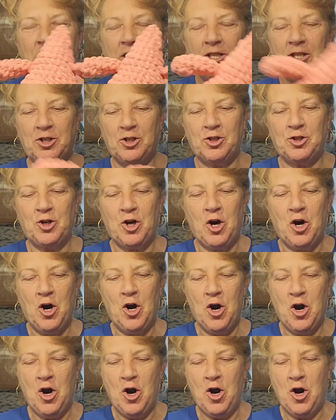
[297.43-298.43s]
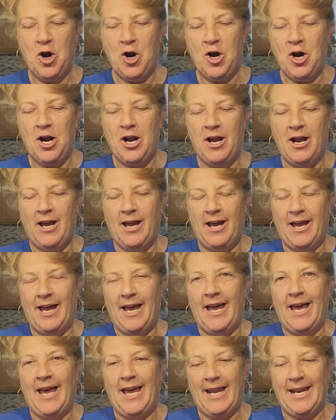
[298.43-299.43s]
Star.
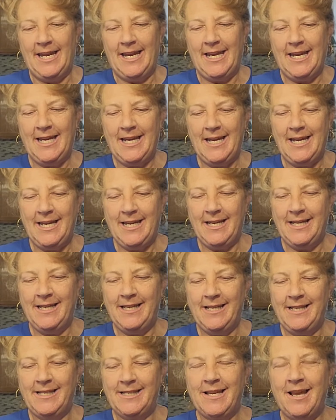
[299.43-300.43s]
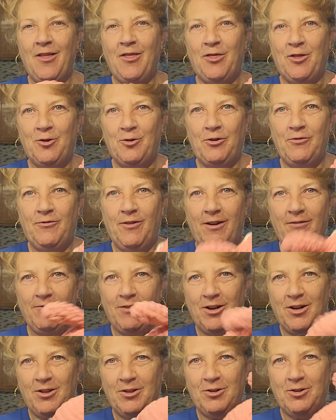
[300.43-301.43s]
And he is
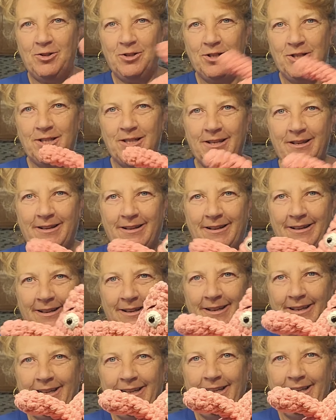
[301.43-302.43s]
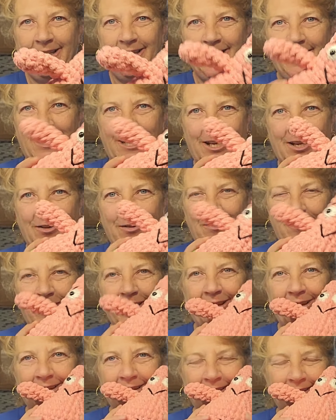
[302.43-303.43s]
$35. Isn't he cute?
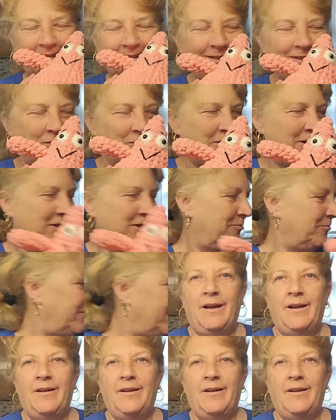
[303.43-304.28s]
So cute.